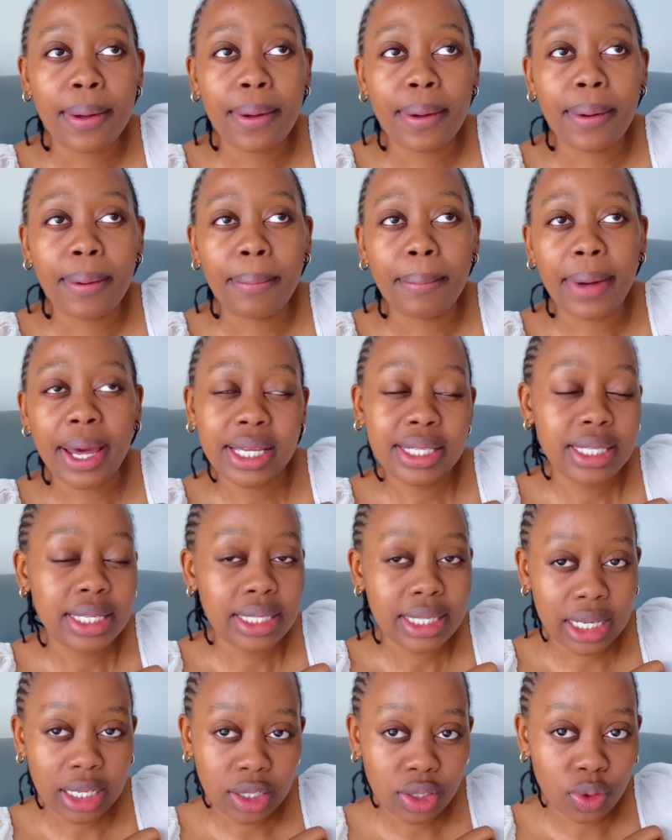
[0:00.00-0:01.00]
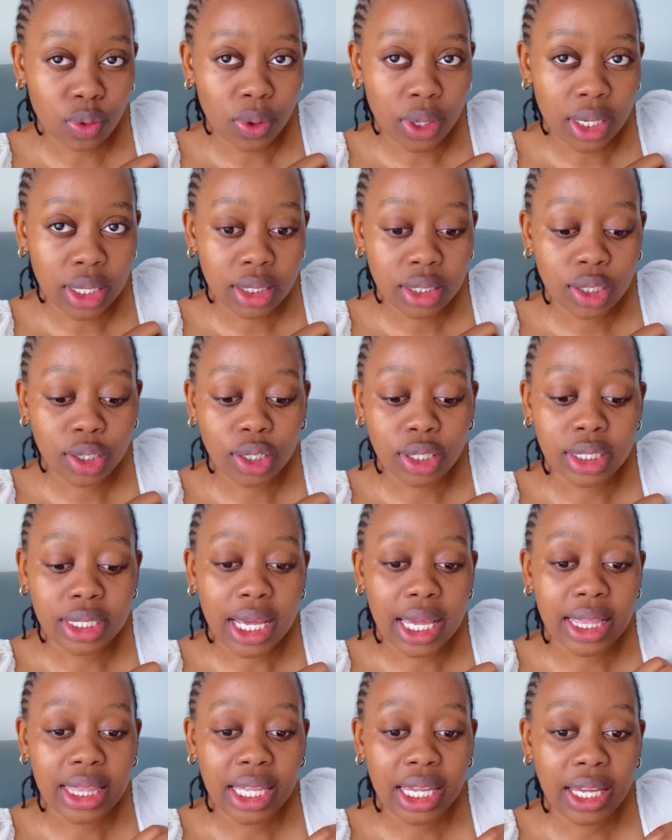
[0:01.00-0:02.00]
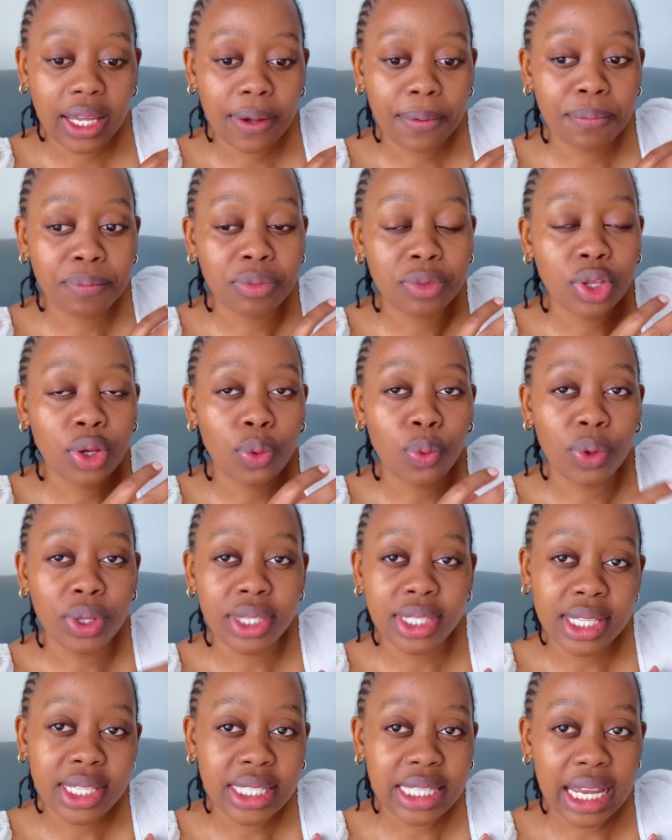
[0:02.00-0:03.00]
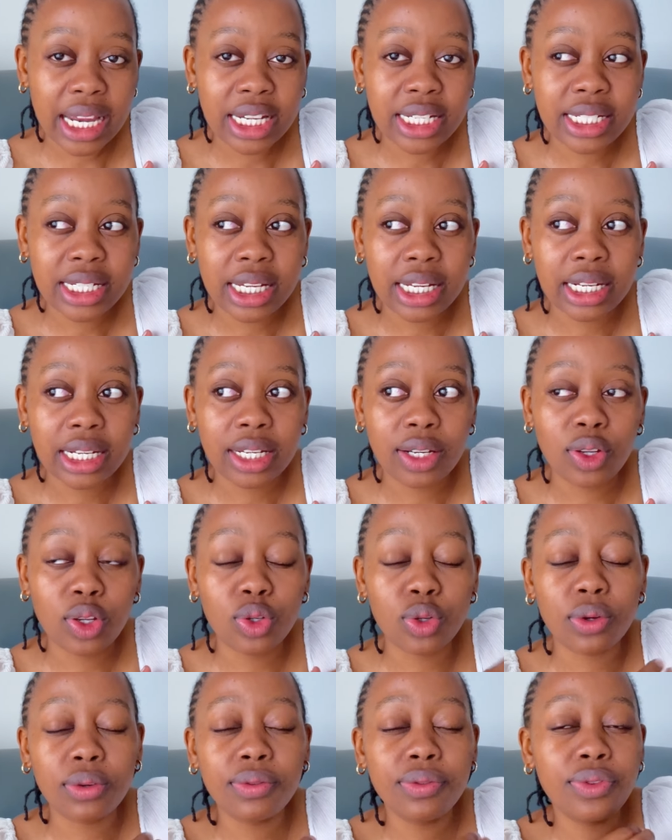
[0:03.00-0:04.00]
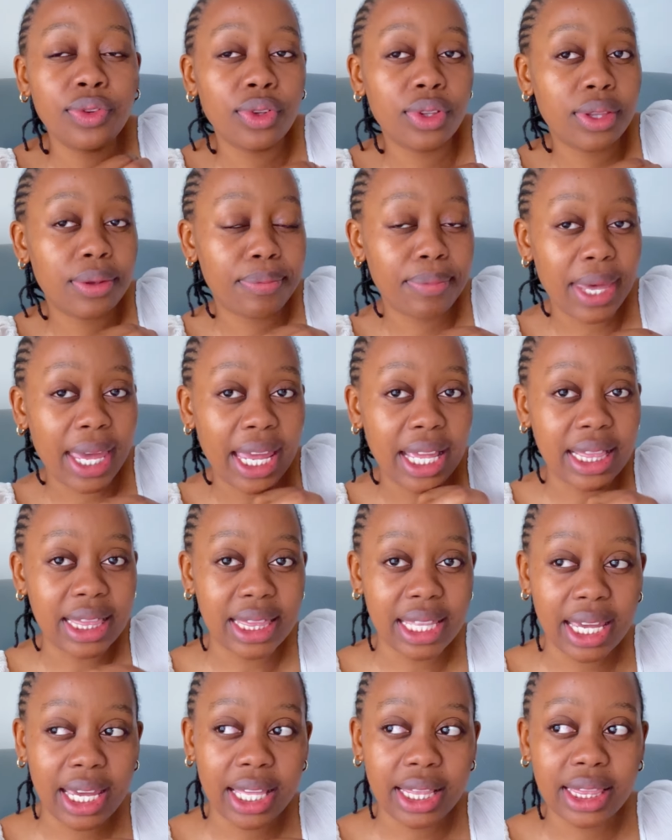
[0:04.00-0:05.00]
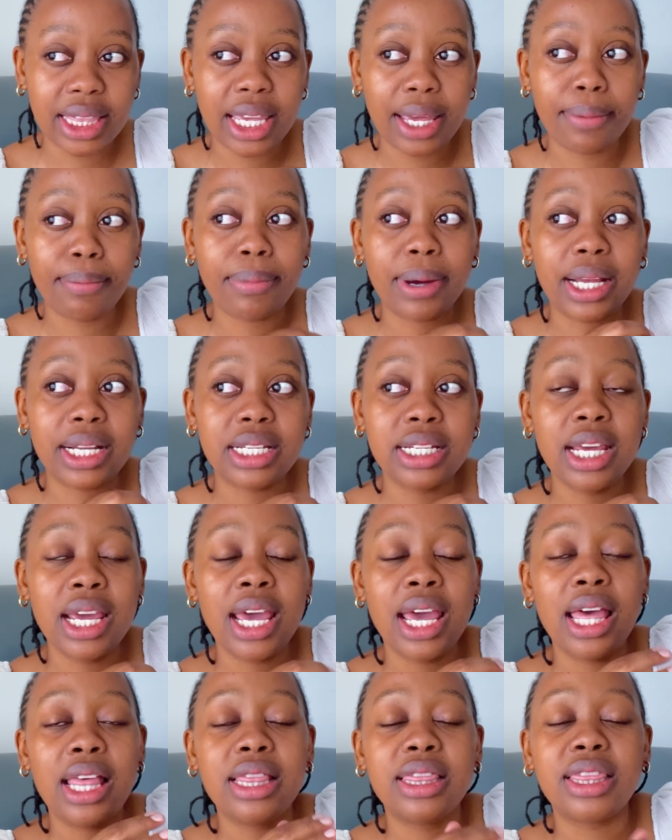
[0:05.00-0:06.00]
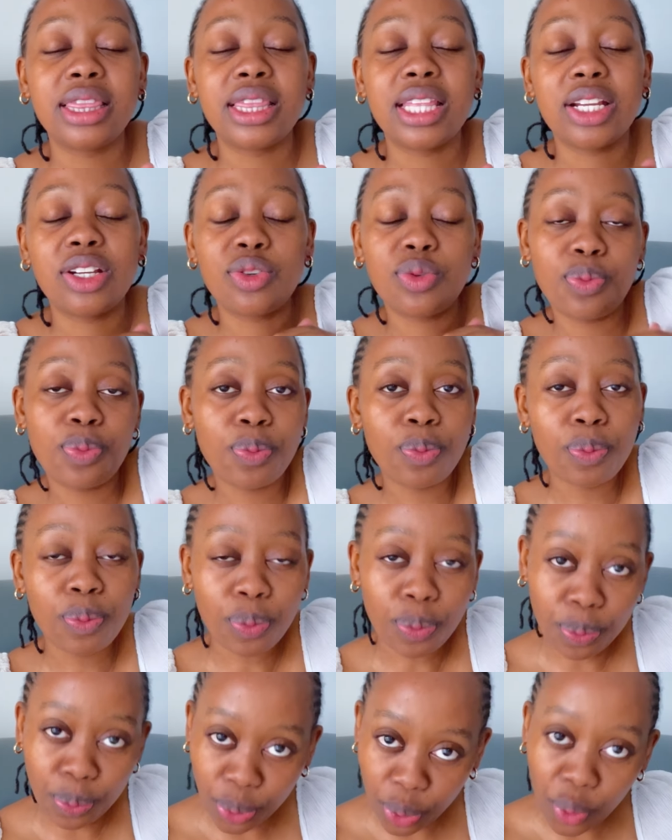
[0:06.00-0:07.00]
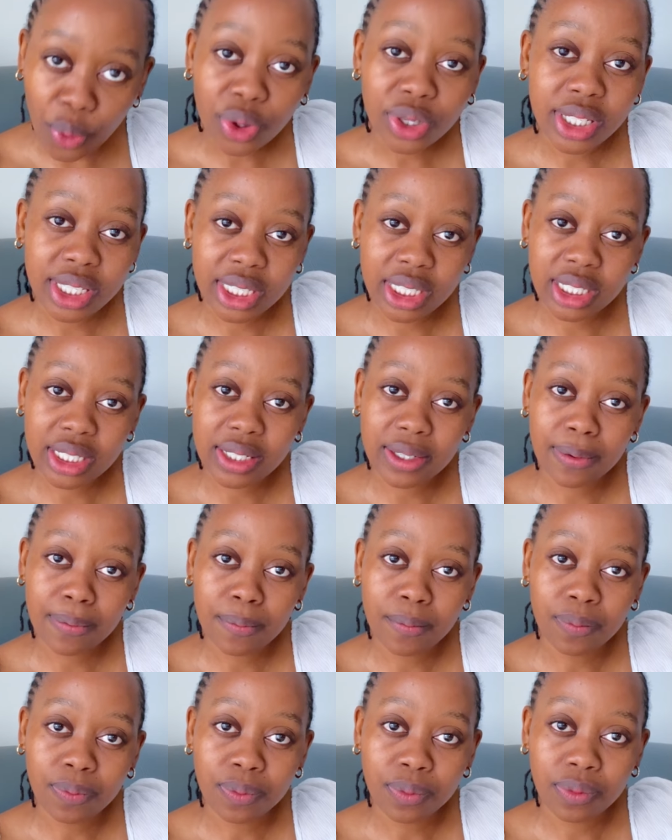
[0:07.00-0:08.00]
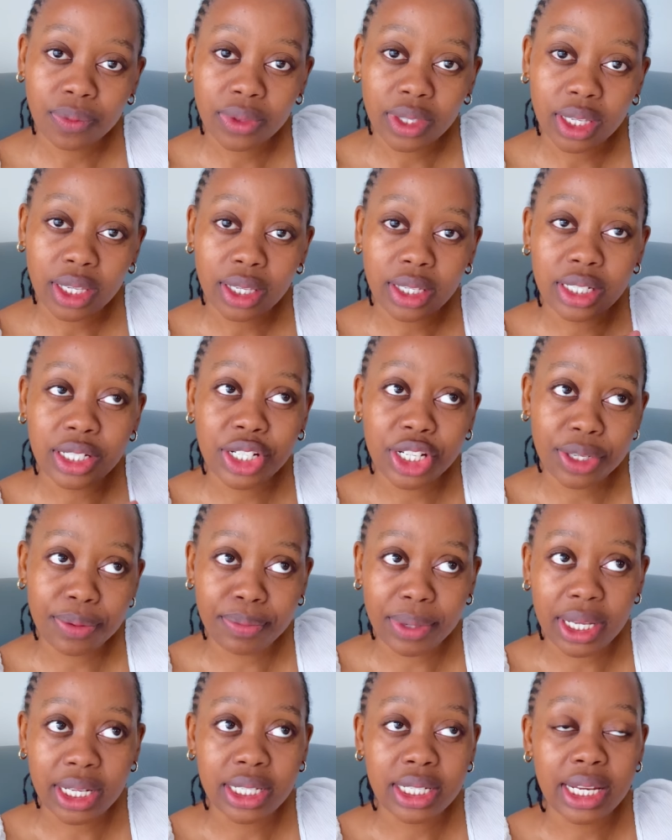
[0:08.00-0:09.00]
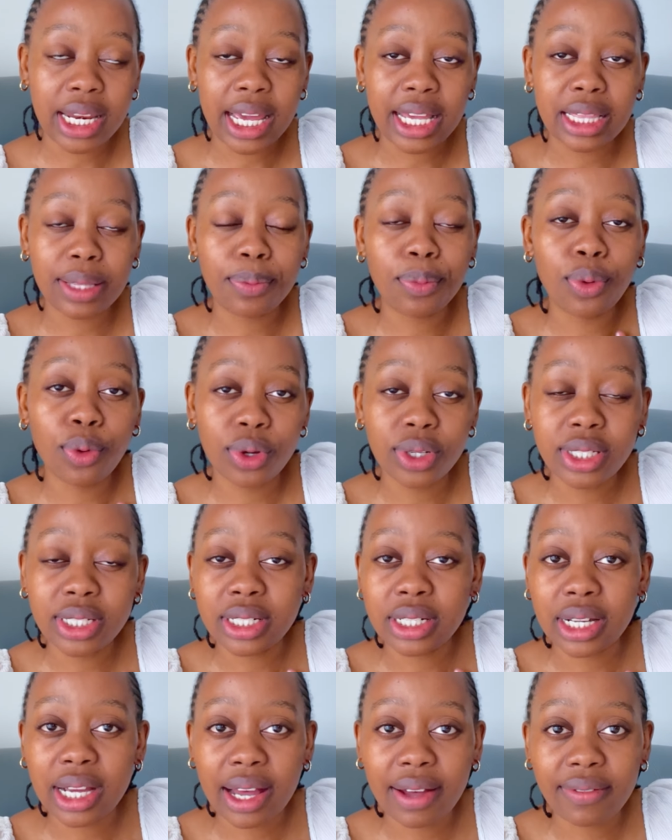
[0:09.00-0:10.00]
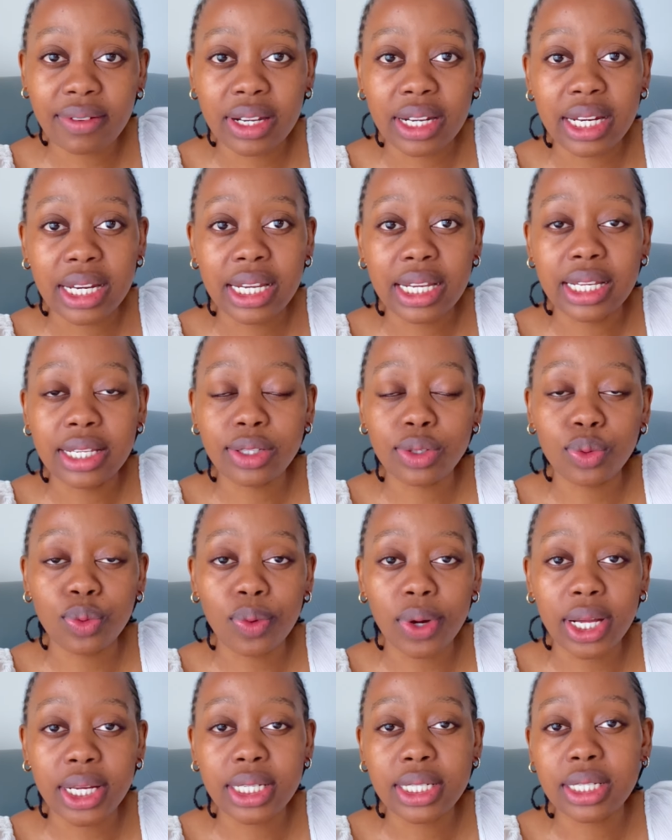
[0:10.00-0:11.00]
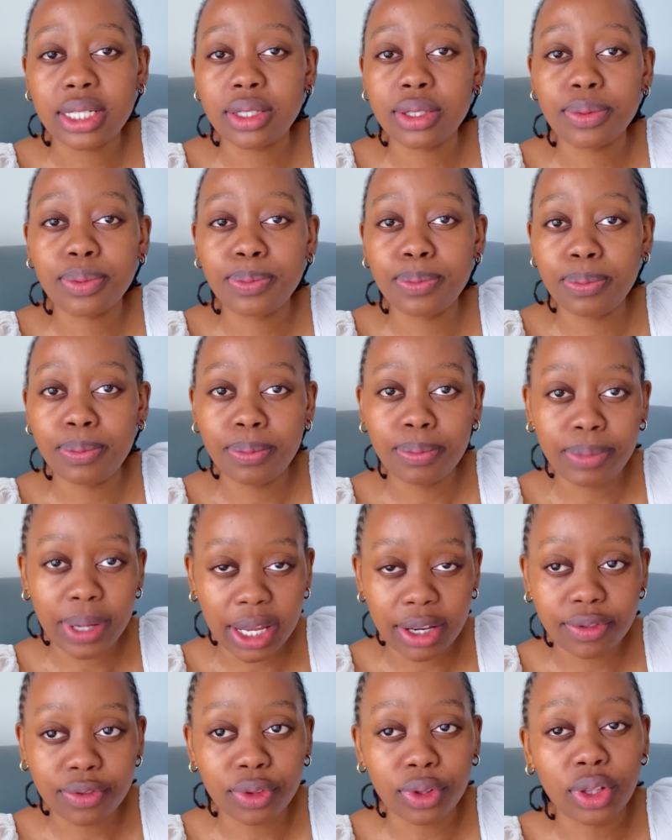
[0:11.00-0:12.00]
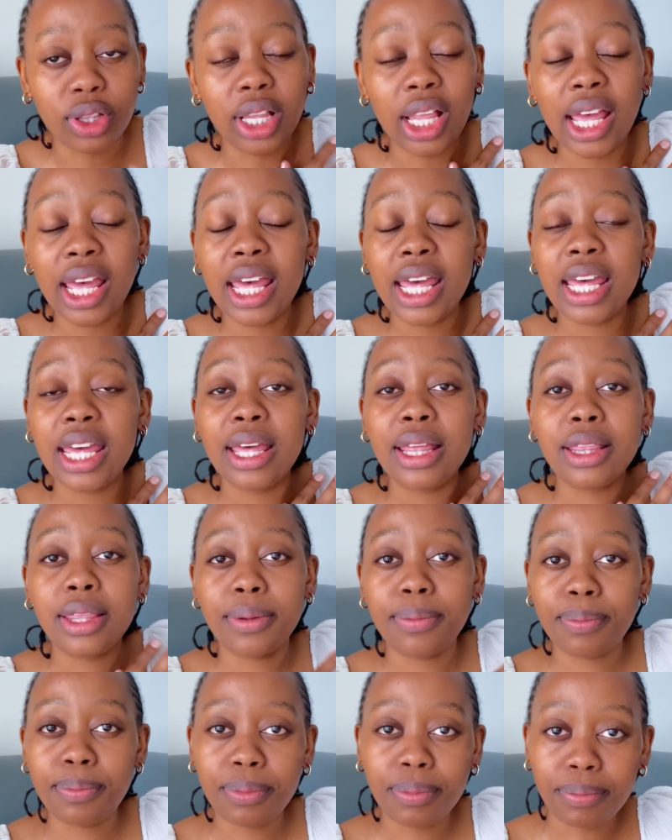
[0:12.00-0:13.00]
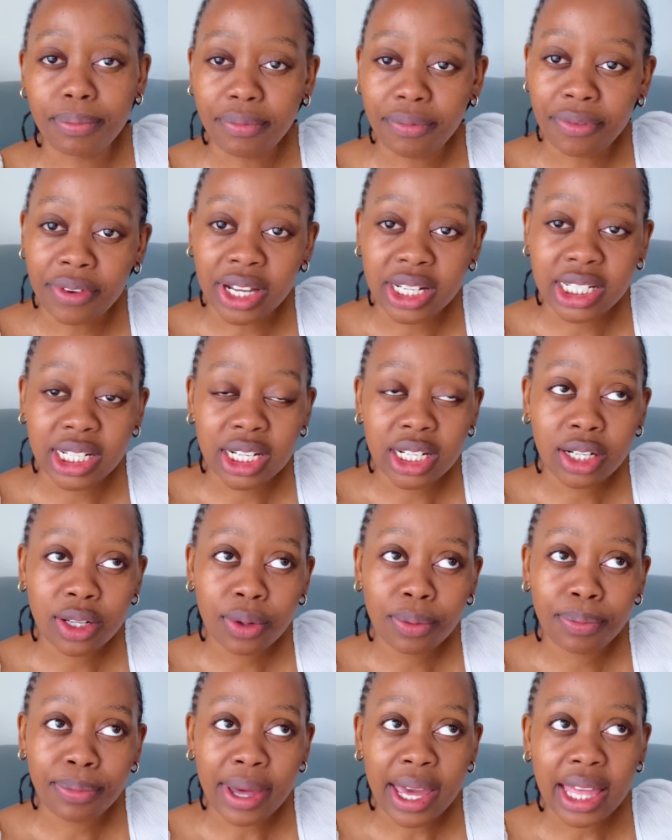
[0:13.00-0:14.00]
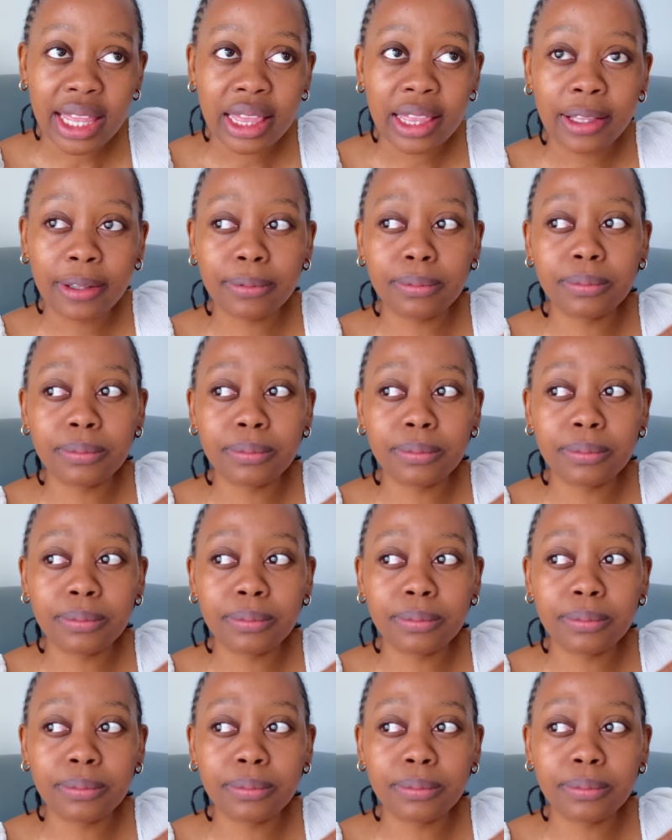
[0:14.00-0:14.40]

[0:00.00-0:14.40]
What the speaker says: my C-section was, because I think with C-section you don't feel the pain there and there, but the post treatment, like the post recovery, is what is painful. The vaginal birth,